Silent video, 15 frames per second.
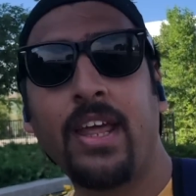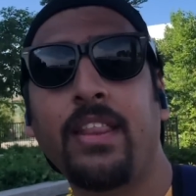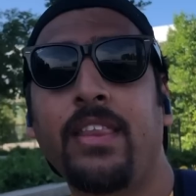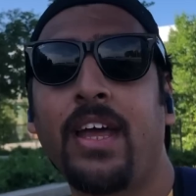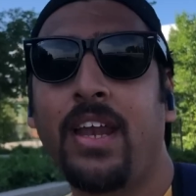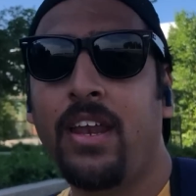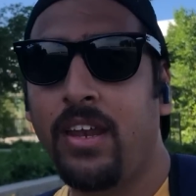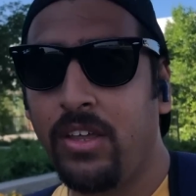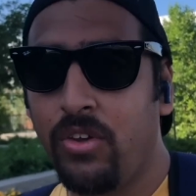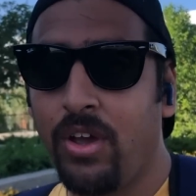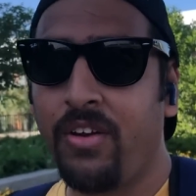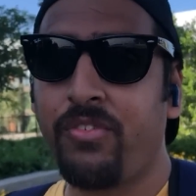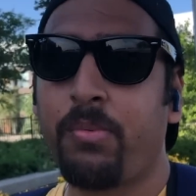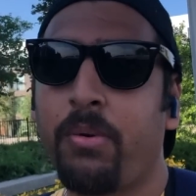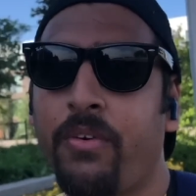and then you
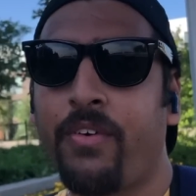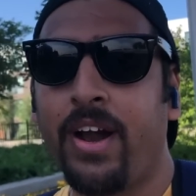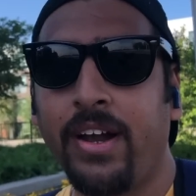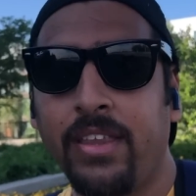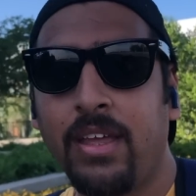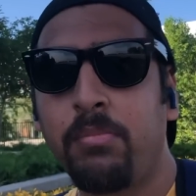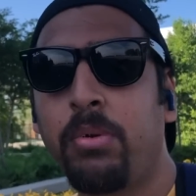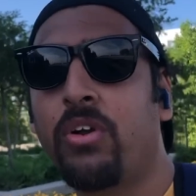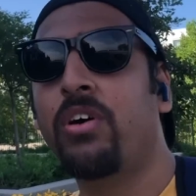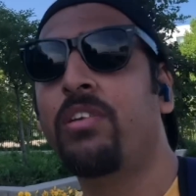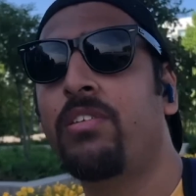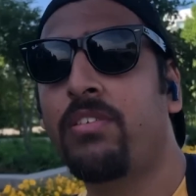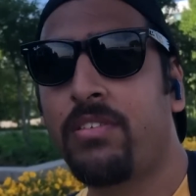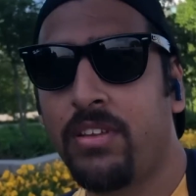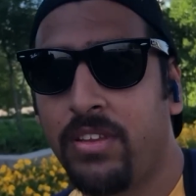have to provide them,
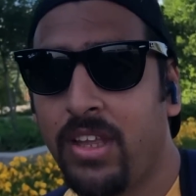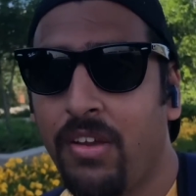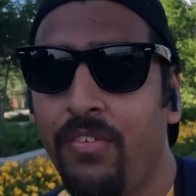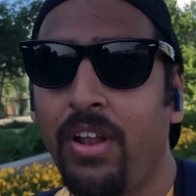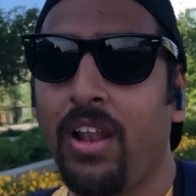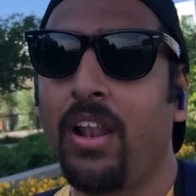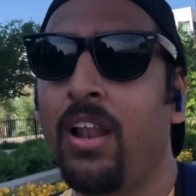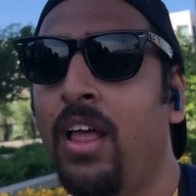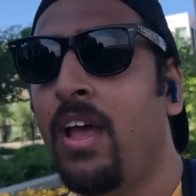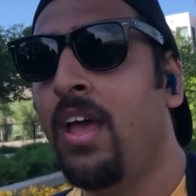because they will